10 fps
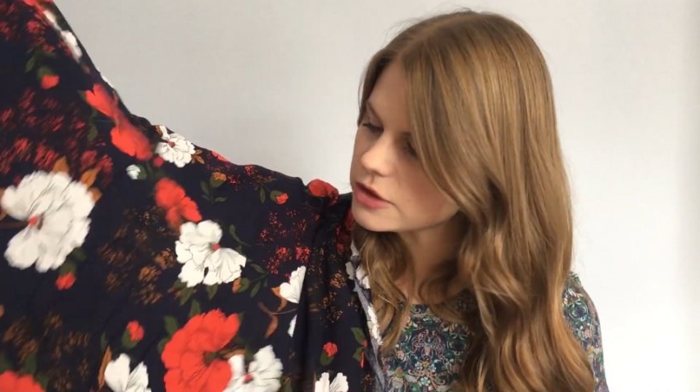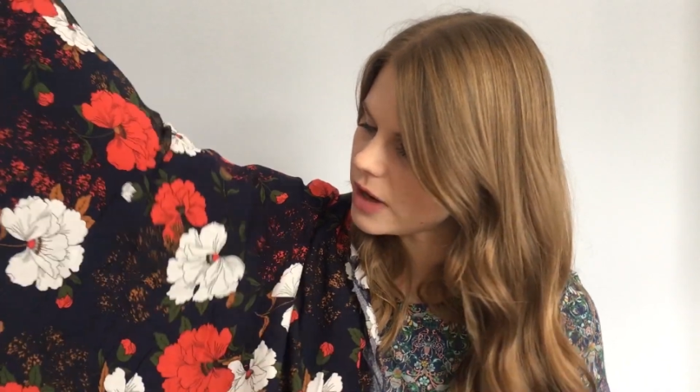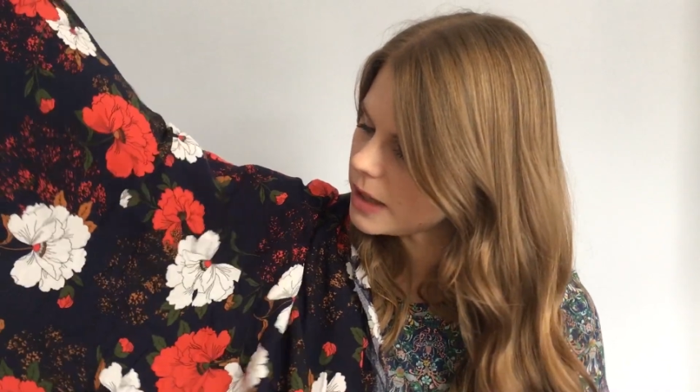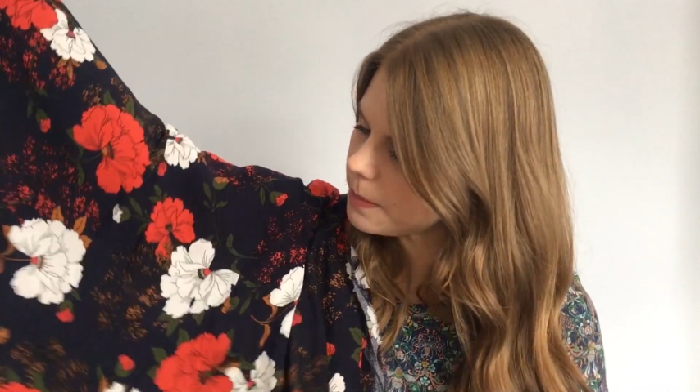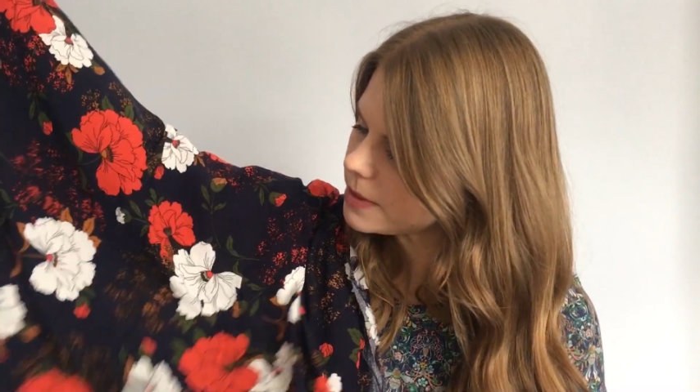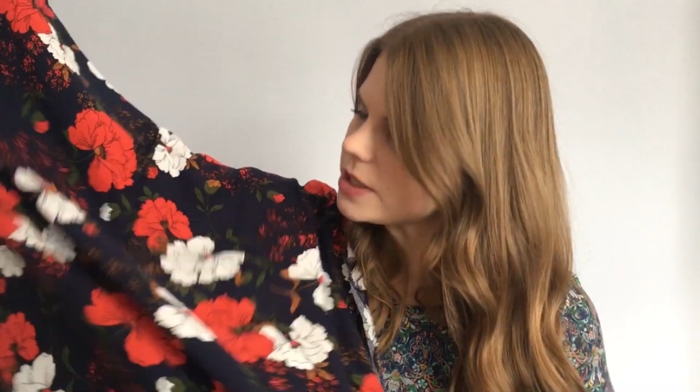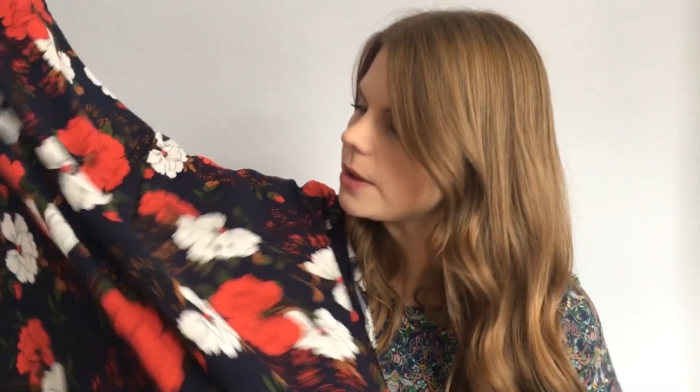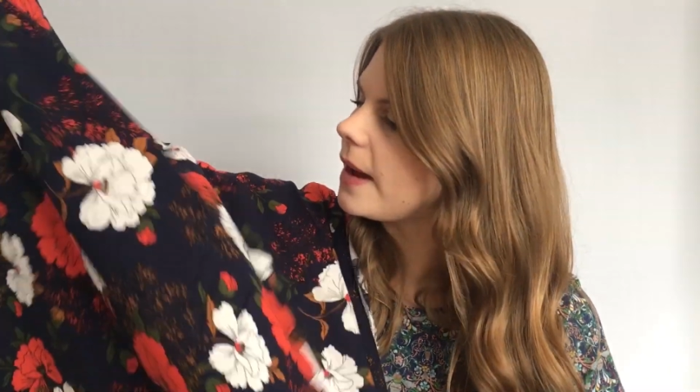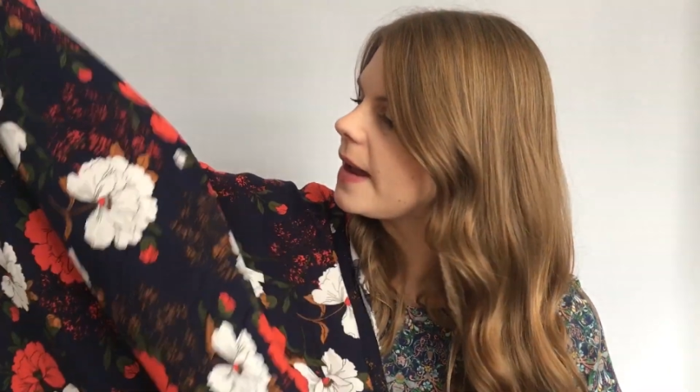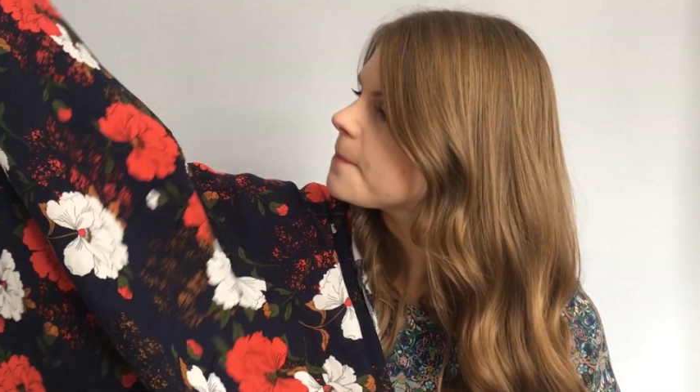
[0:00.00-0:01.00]
drape
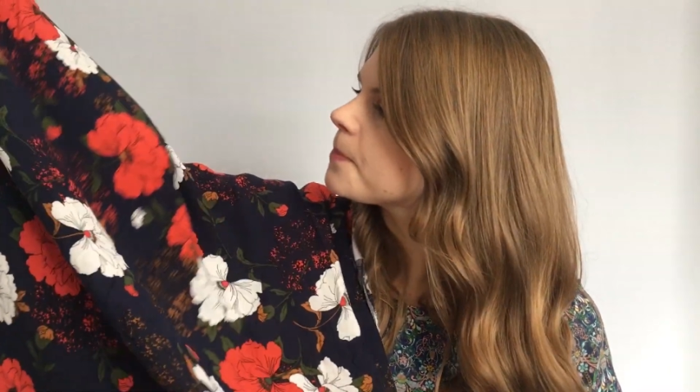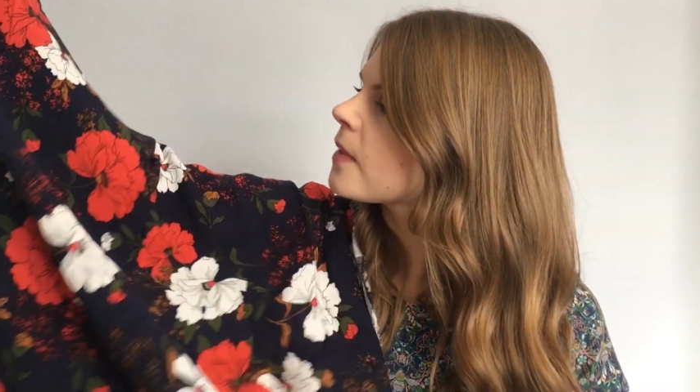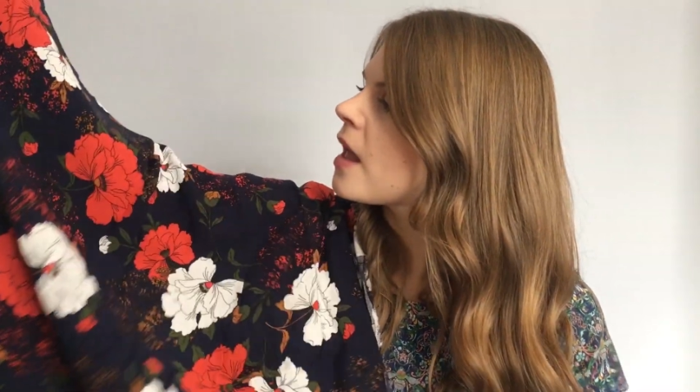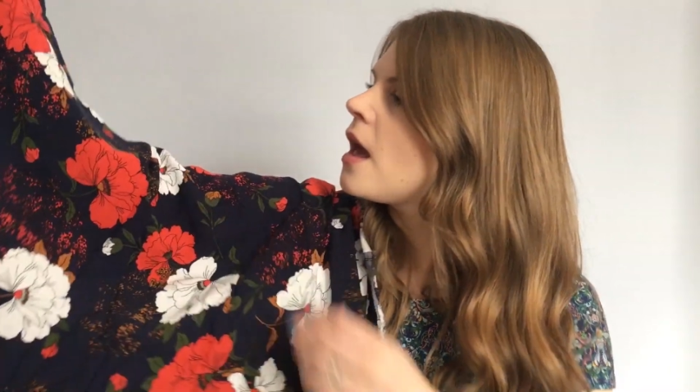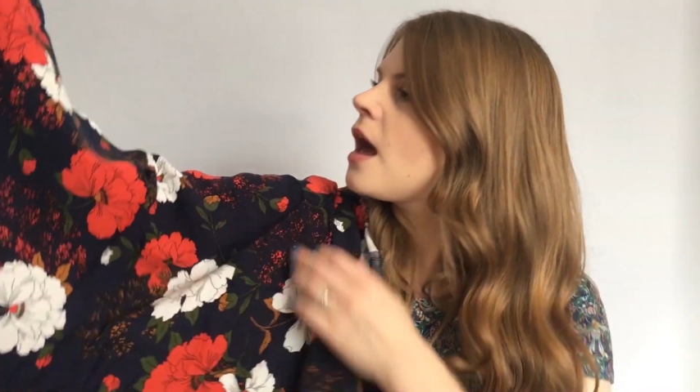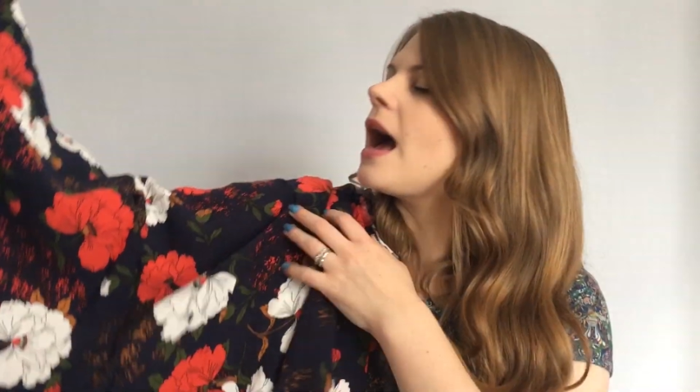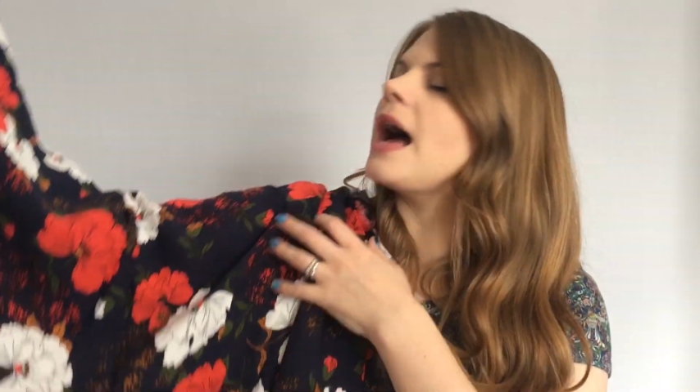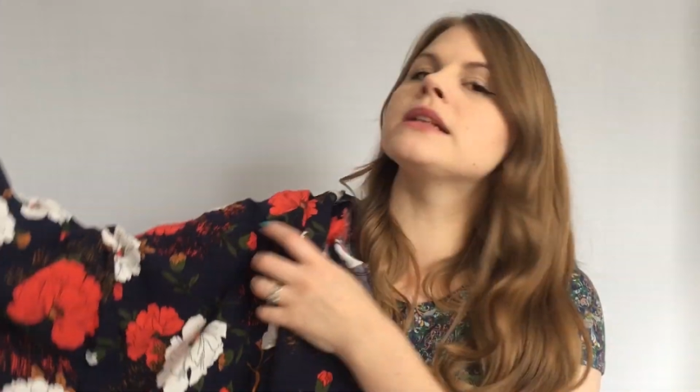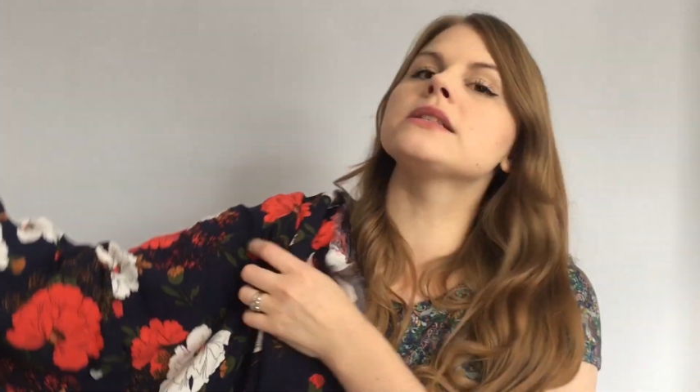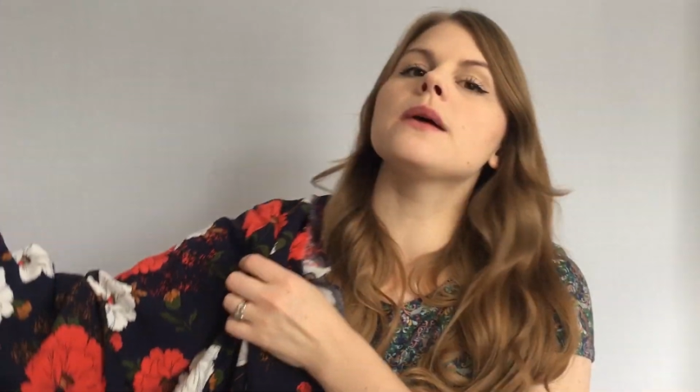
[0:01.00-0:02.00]
to it.
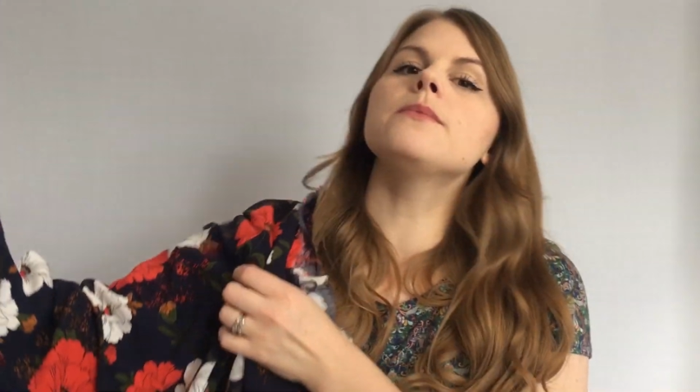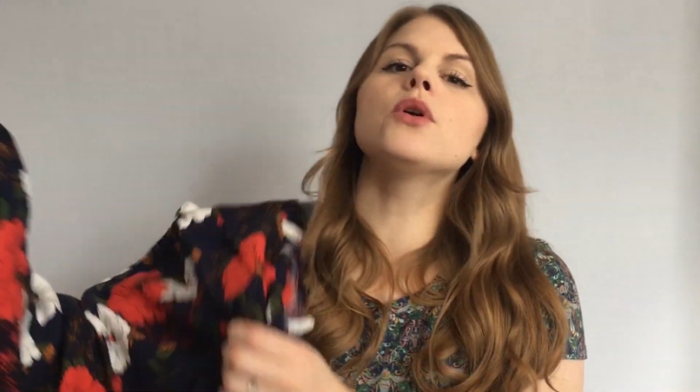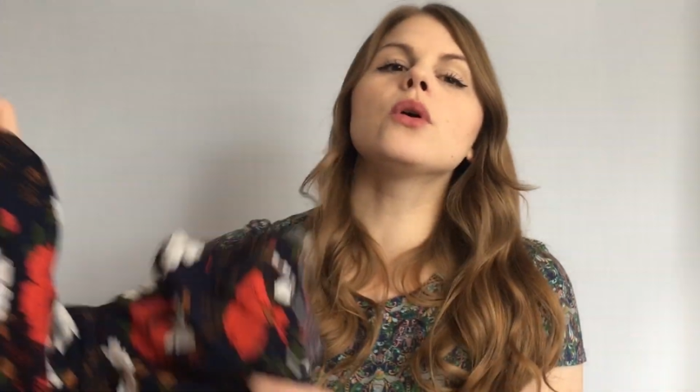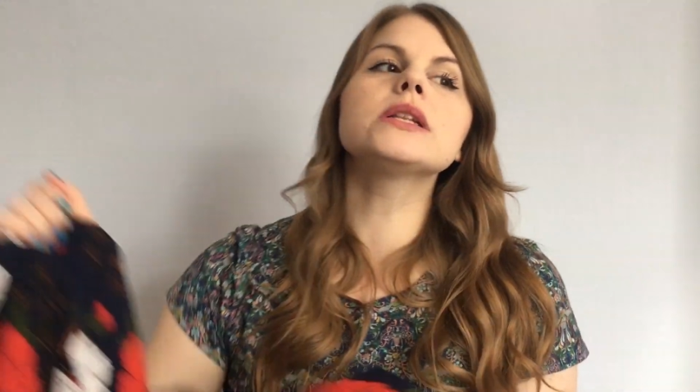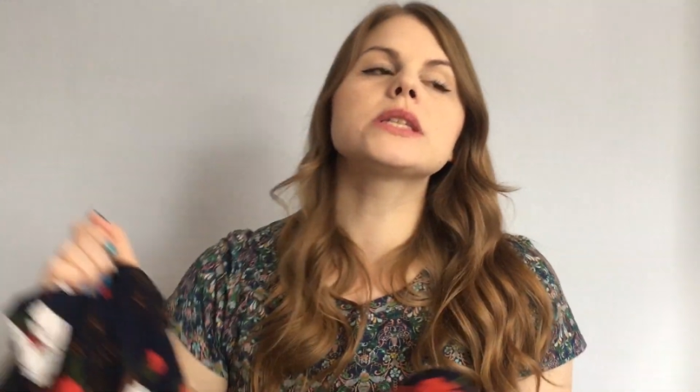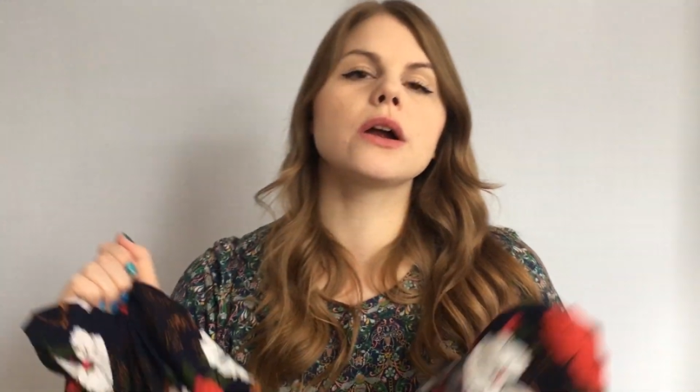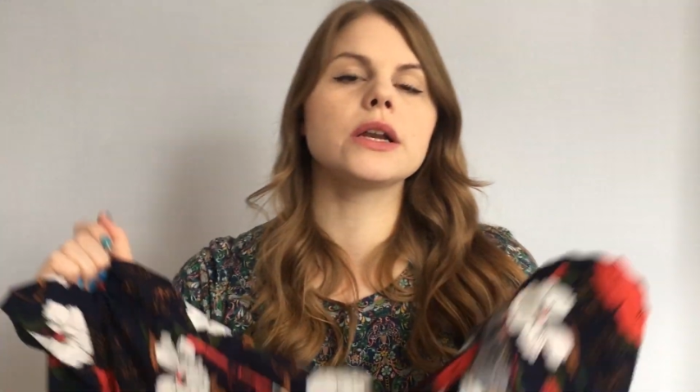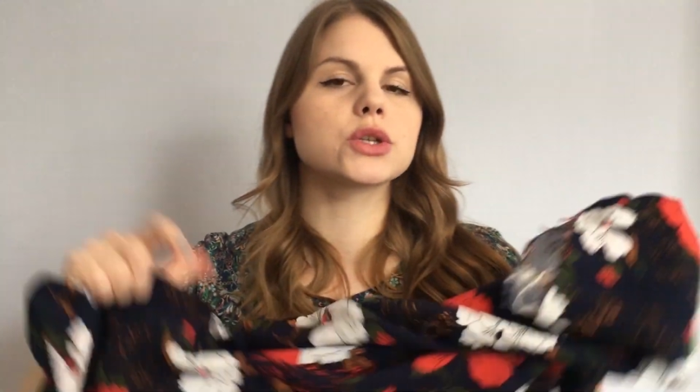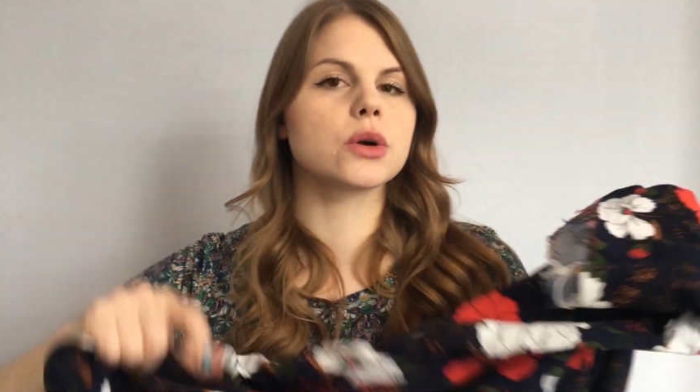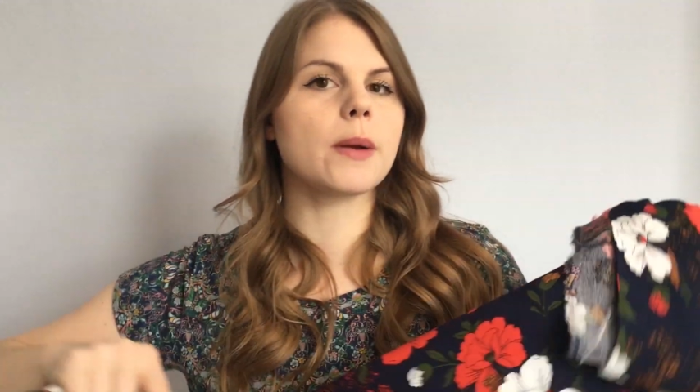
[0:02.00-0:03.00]
And I'm not
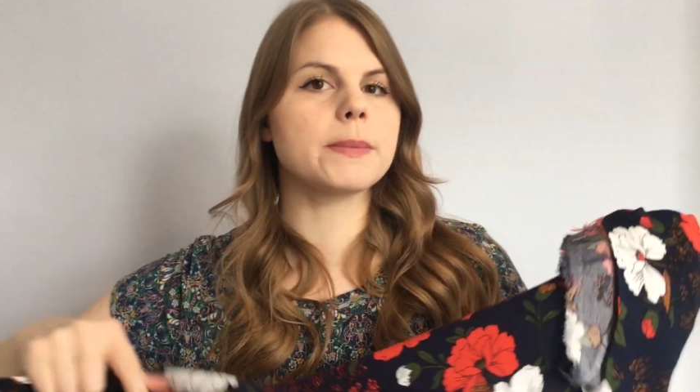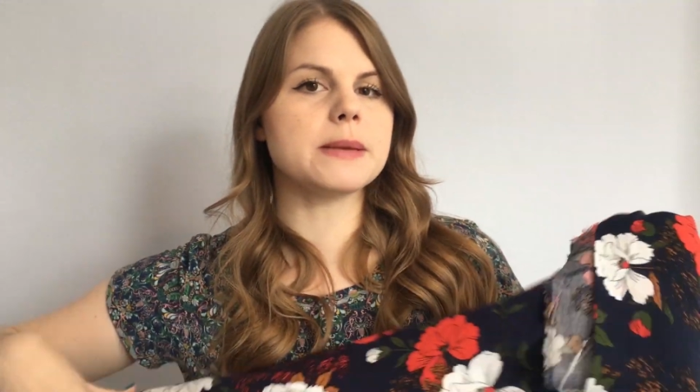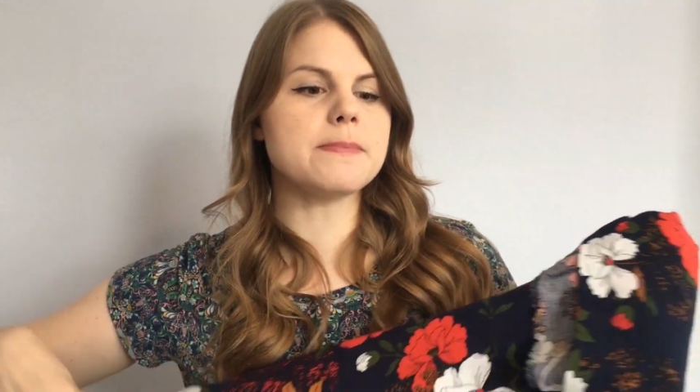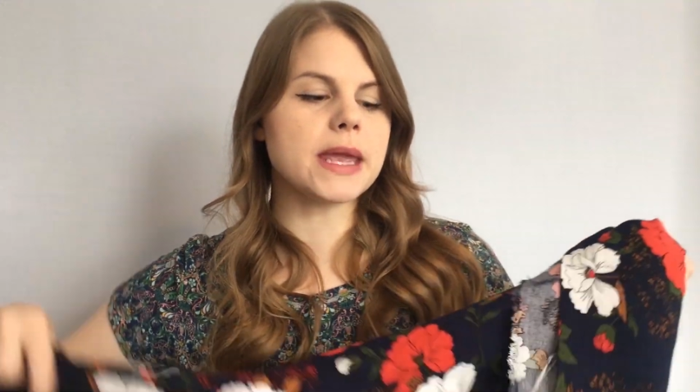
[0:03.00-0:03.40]
entirely sure what I'm going to